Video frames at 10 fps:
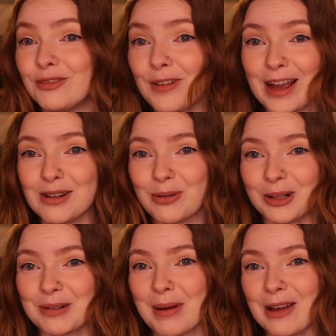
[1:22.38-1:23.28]

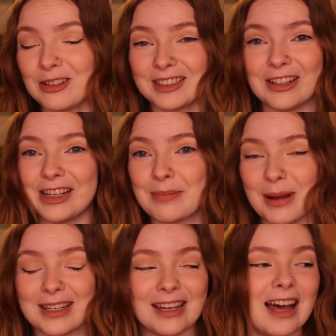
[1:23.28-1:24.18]
Fireborne by Rosaria
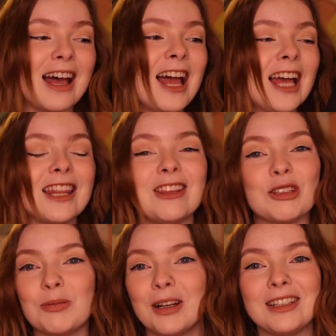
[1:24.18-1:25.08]
Munda.
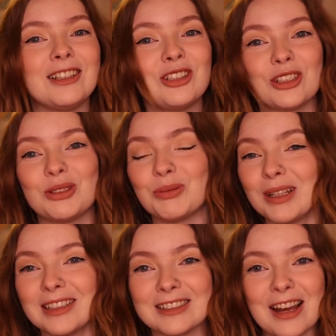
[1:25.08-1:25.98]
This one just
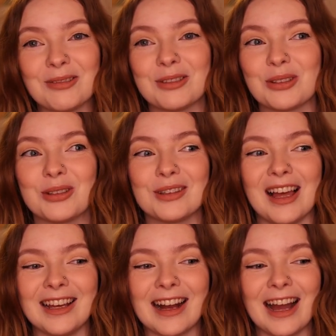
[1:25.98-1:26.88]
really sounds
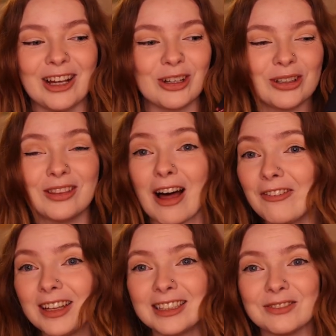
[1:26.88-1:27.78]
like I could
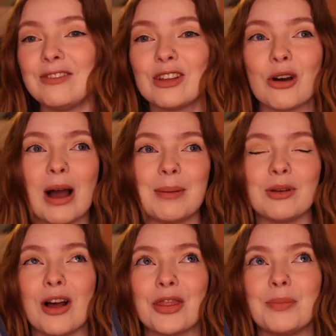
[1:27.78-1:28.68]
love it, even though
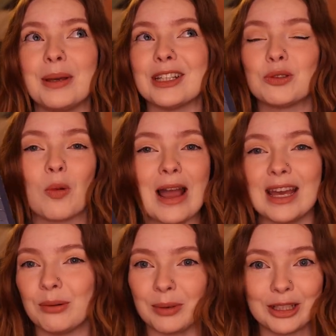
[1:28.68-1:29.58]
I'm not the biggest
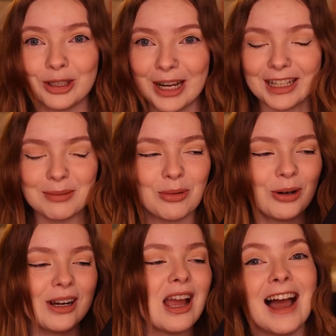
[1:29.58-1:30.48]
YA reader
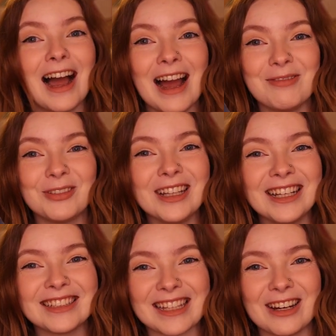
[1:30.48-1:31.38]
anymore. I'm
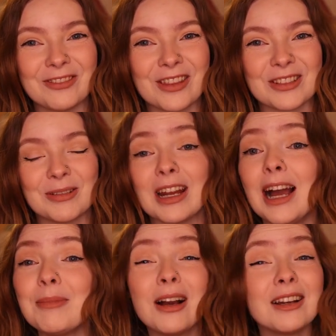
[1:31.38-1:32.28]
really excited for this one.
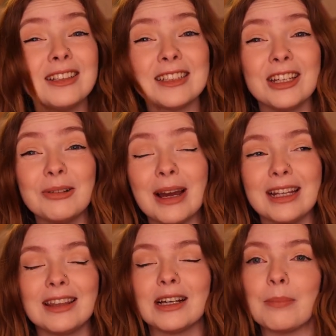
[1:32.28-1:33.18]
I'm not going to tell you
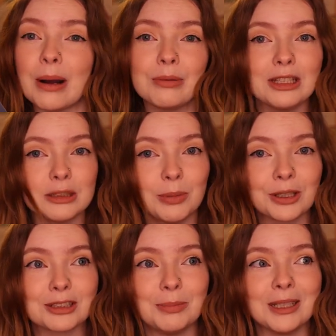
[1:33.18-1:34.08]
anything about these
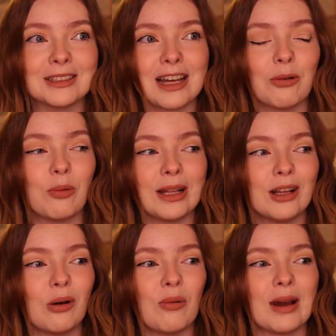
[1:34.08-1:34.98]
books because I
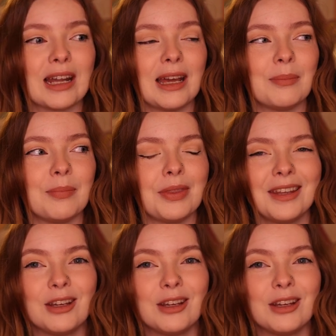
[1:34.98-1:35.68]
will when I'm